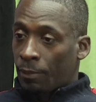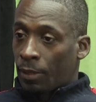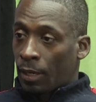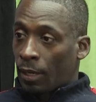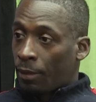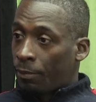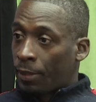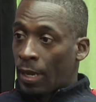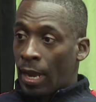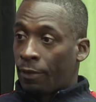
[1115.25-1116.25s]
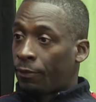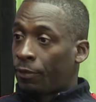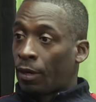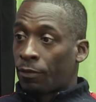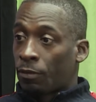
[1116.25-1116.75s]
And have
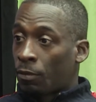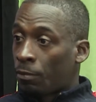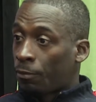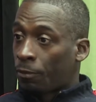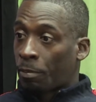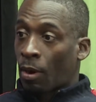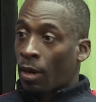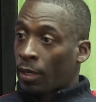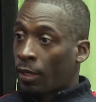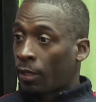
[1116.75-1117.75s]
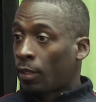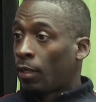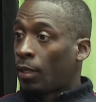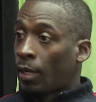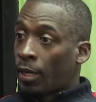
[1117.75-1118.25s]
enough room for parking
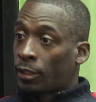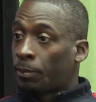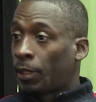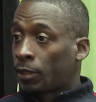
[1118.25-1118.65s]
in that space as